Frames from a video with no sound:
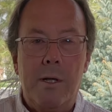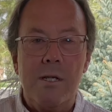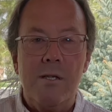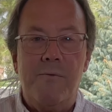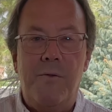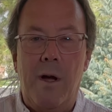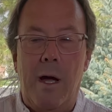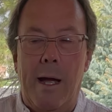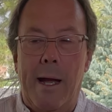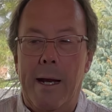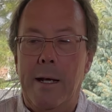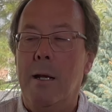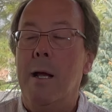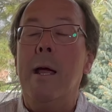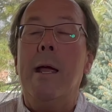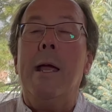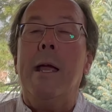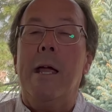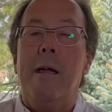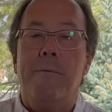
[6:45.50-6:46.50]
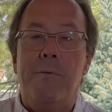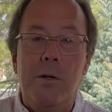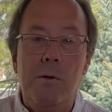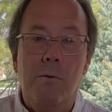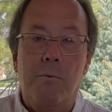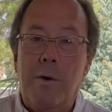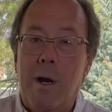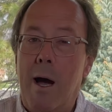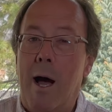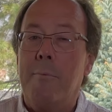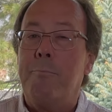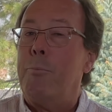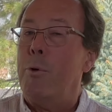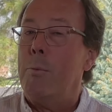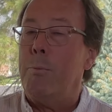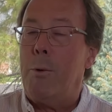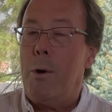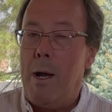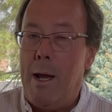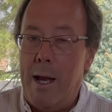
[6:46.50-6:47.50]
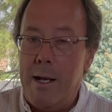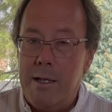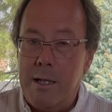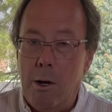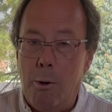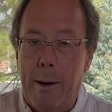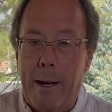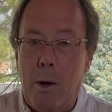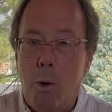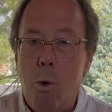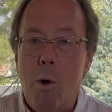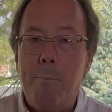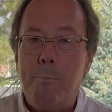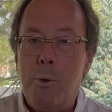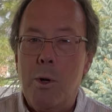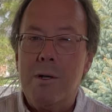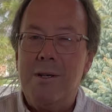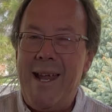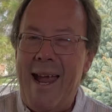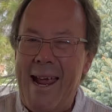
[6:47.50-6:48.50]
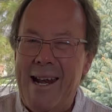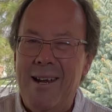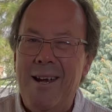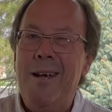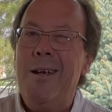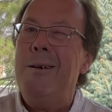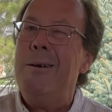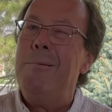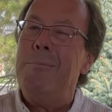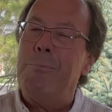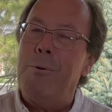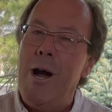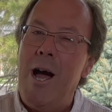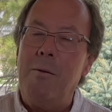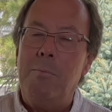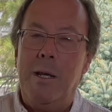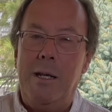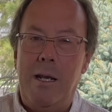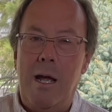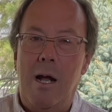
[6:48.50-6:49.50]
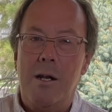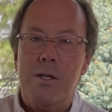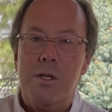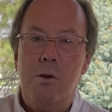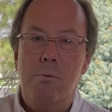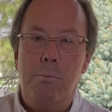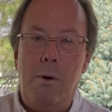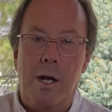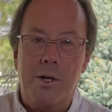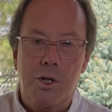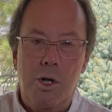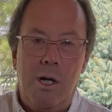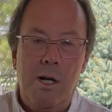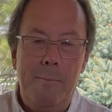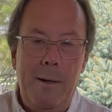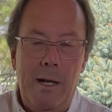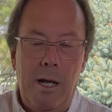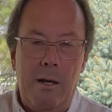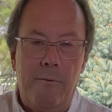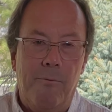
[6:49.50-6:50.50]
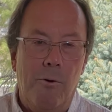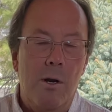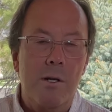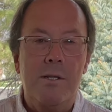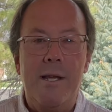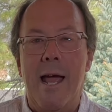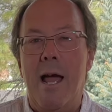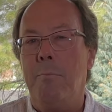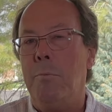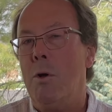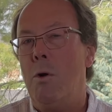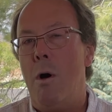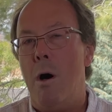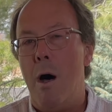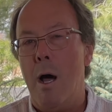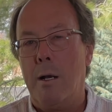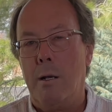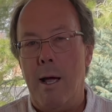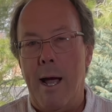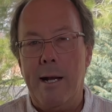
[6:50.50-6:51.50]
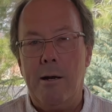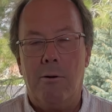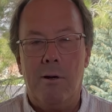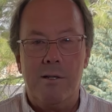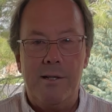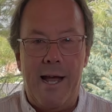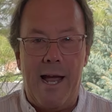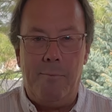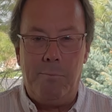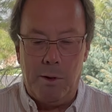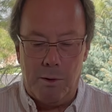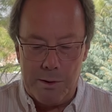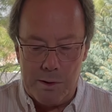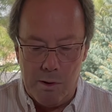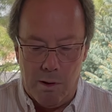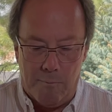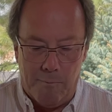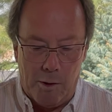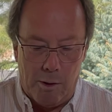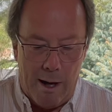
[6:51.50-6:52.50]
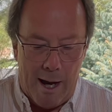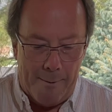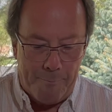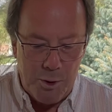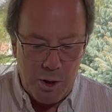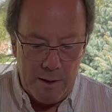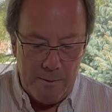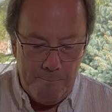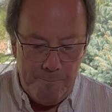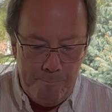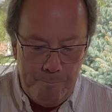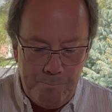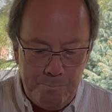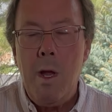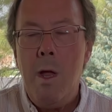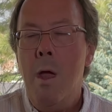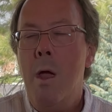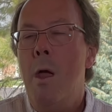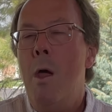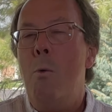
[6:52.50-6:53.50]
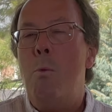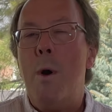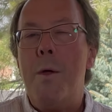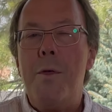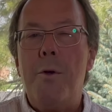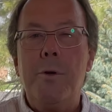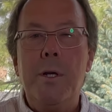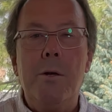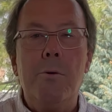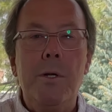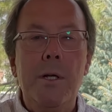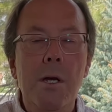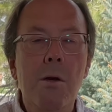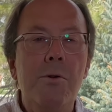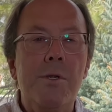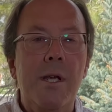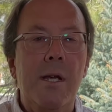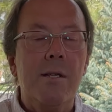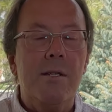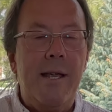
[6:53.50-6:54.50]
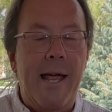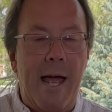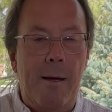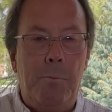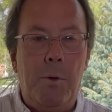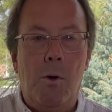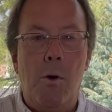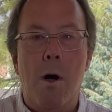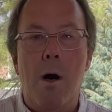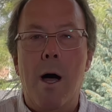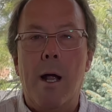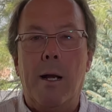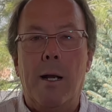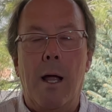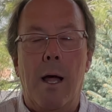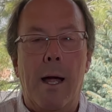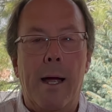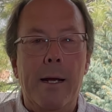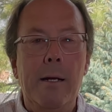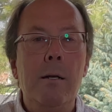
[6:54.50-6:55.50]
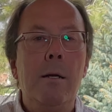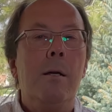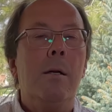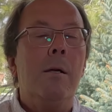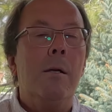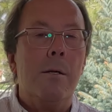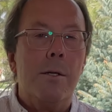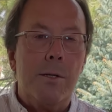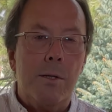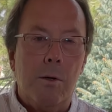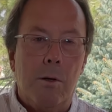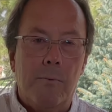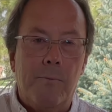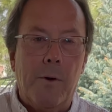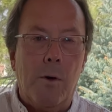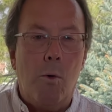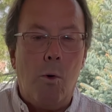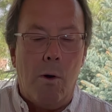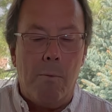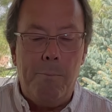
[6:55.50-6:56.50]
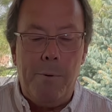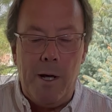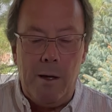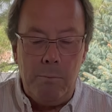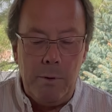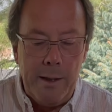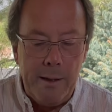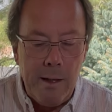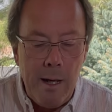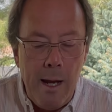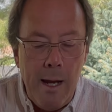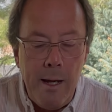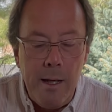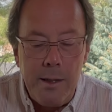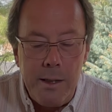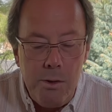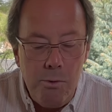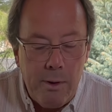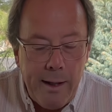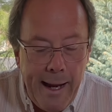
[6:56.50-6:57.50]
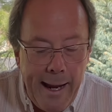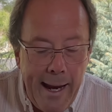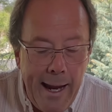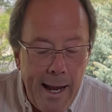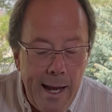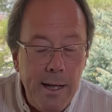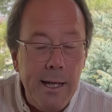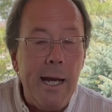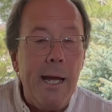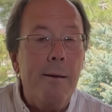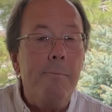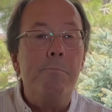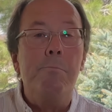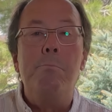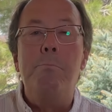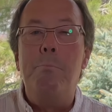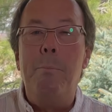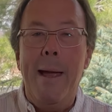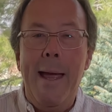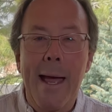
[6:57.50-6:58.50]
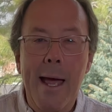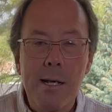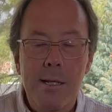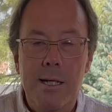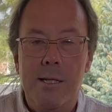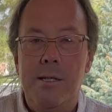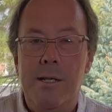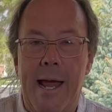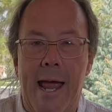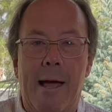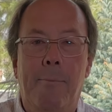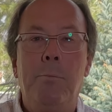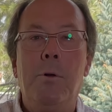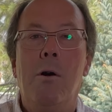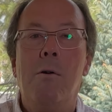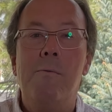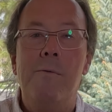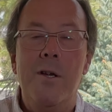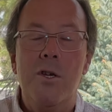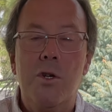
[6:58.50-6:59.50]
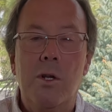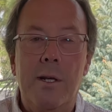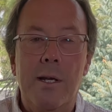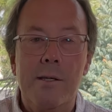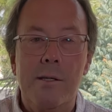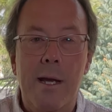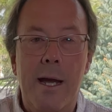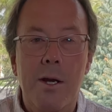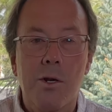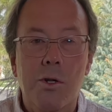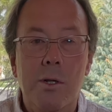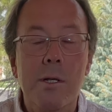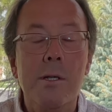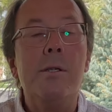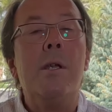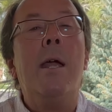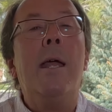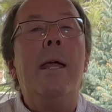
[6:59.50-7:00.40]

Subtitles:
is fine. If you've got proprietary corporate data, probably not so much. You're going to be looking for a Tableau Online or a Tableau Server option. Whether you're using Tableau Online, Server, or Public, you can embed Tableau visualizations